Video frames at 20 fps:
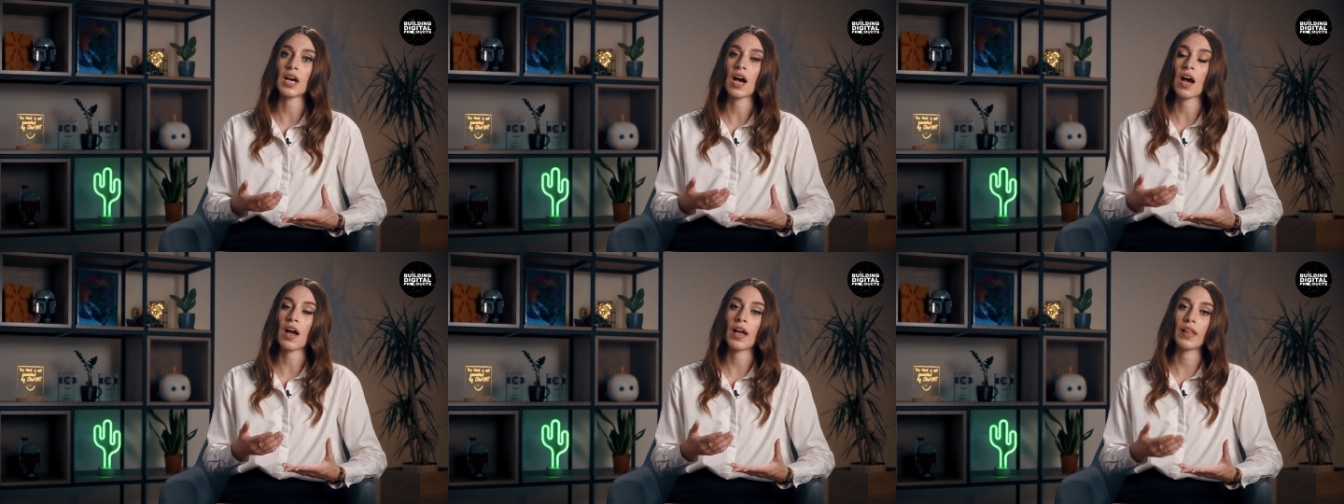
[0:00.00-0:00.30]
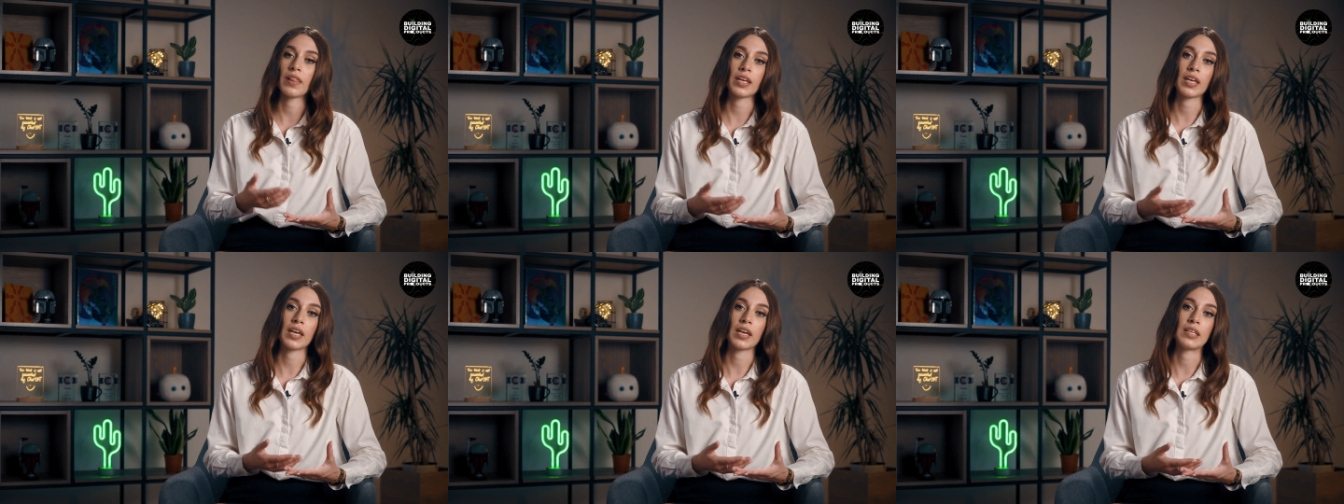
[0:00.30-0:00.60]
are
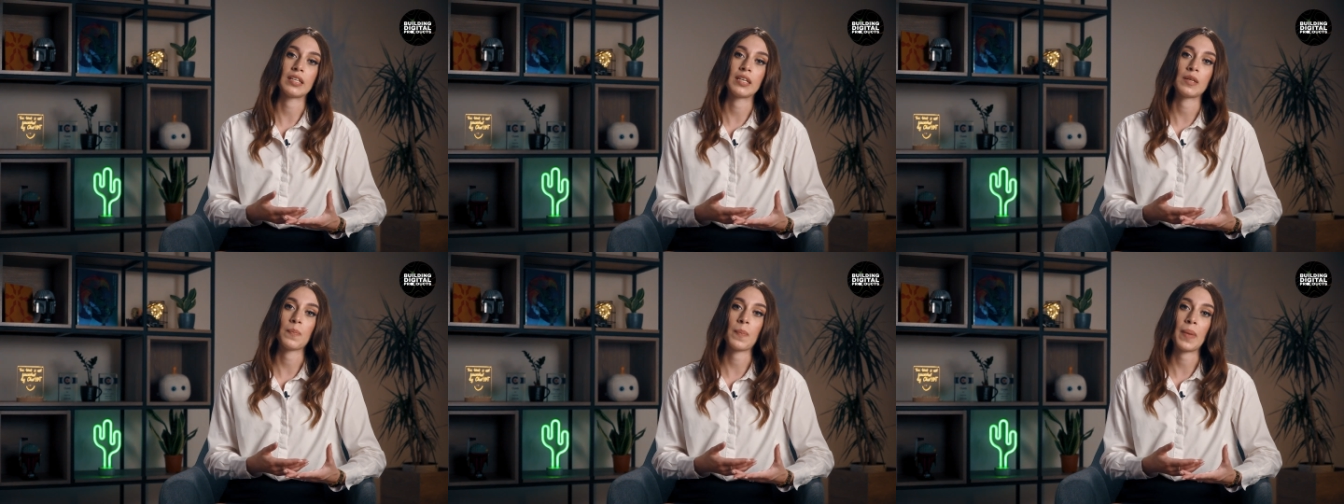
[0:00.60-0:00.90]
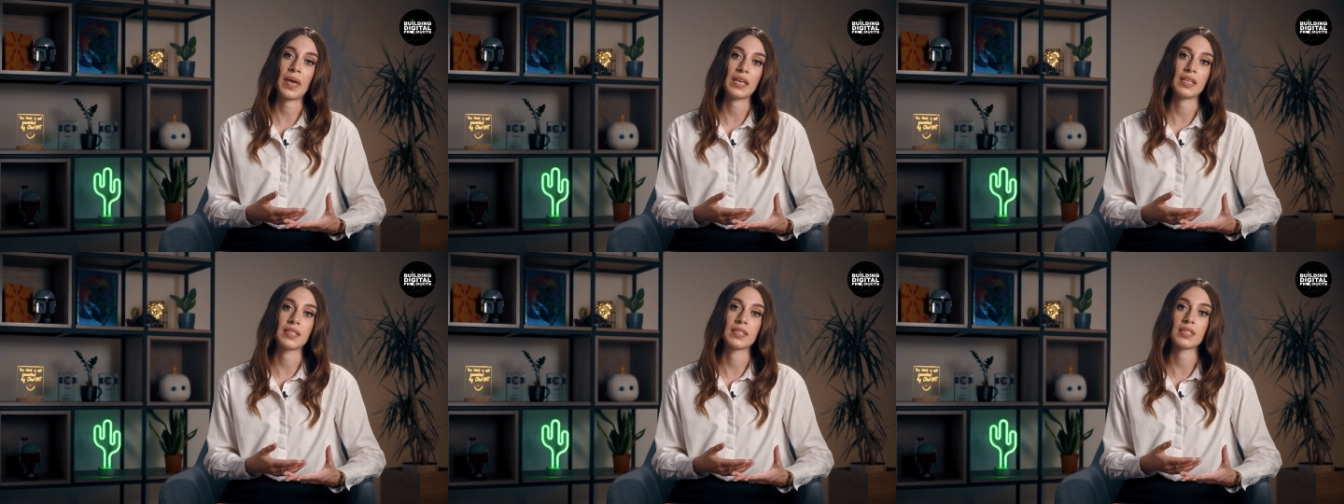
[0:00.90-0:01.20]
allocated
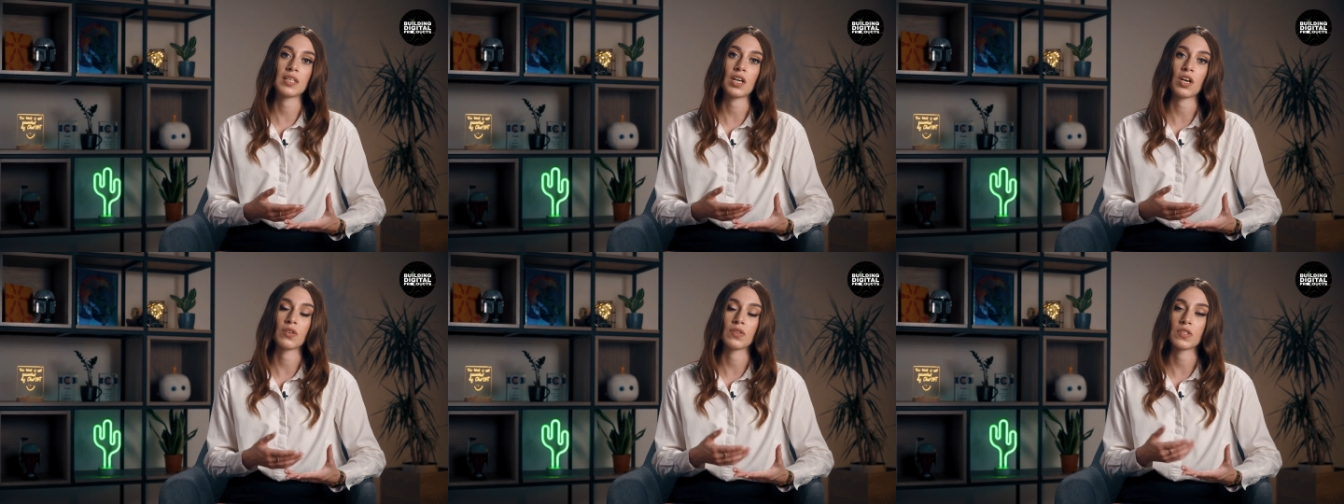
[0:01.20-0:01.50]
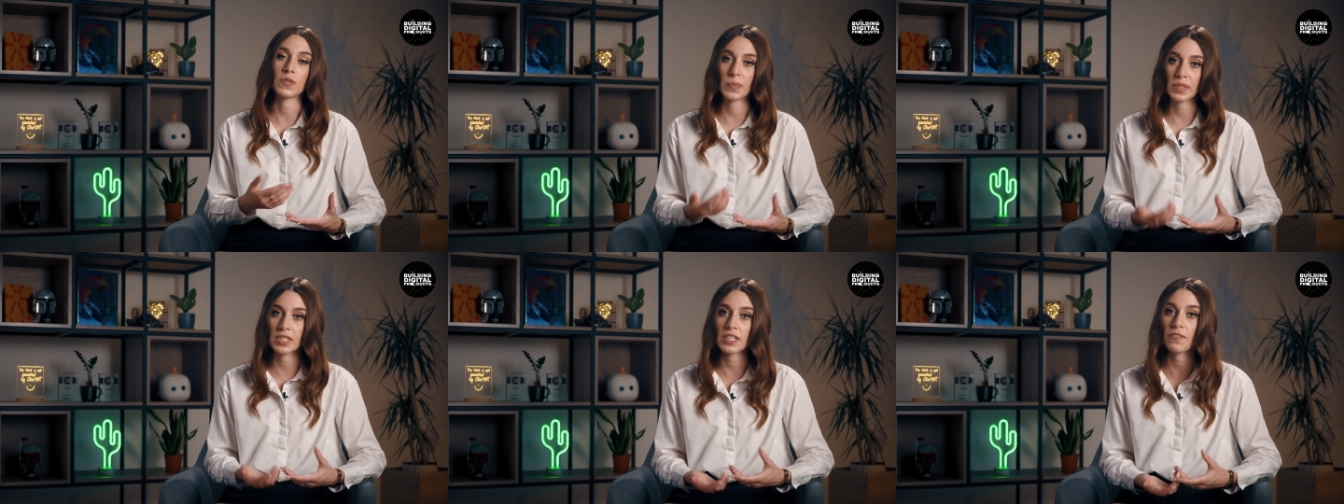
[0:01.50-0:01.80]
based on
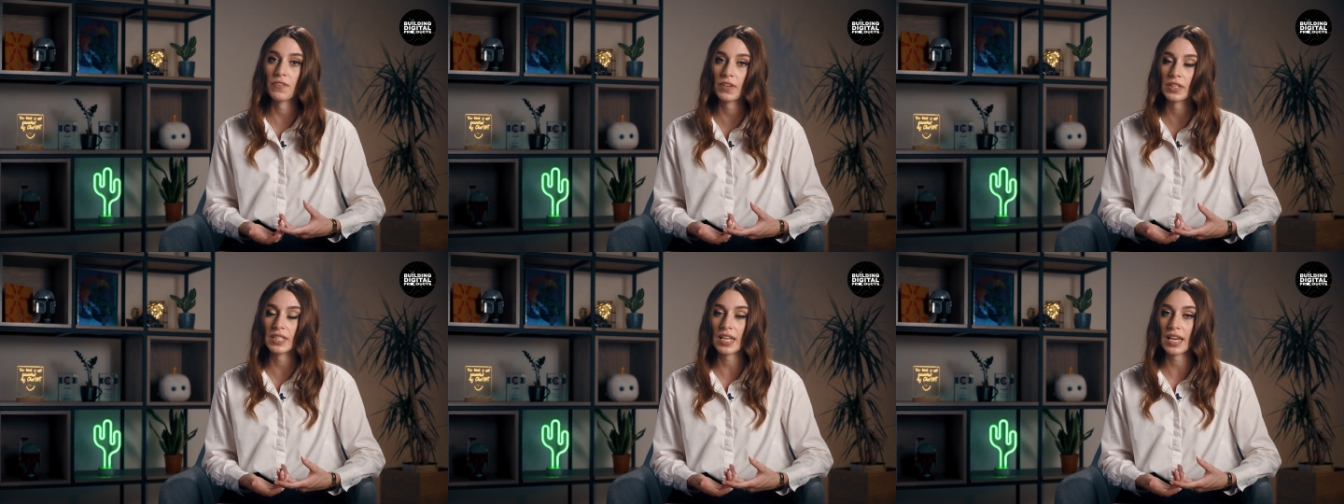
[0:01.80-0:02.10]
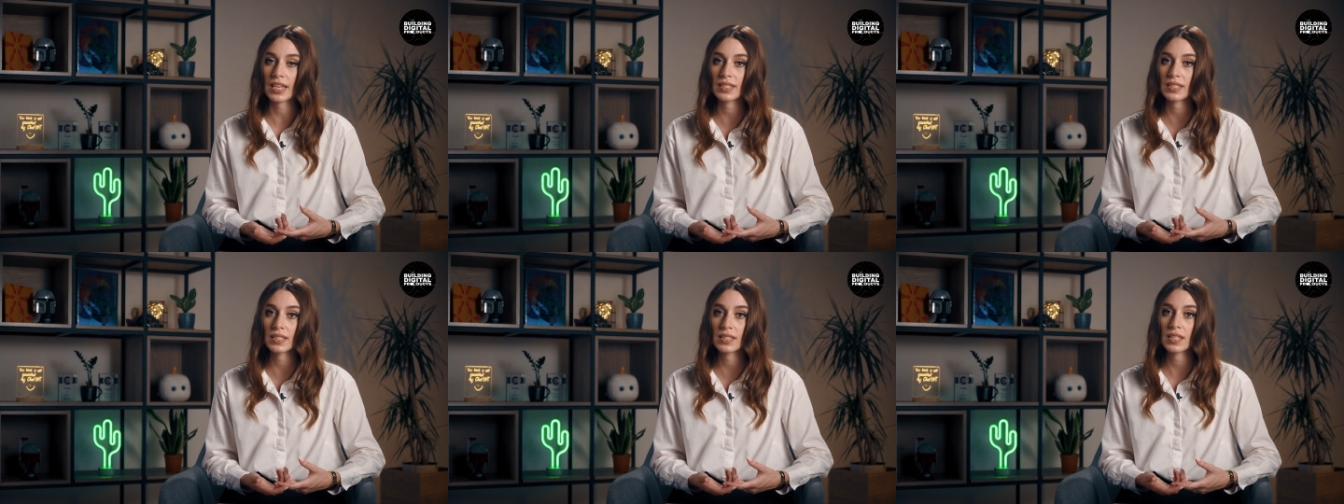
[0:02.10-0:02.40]
specific
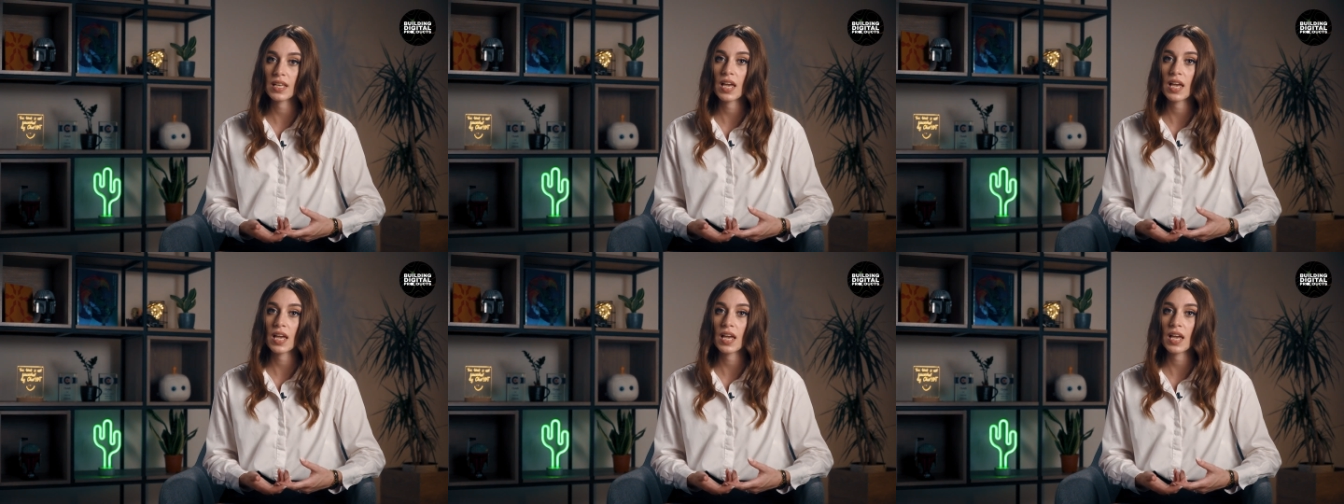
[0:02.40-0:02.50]
tasks.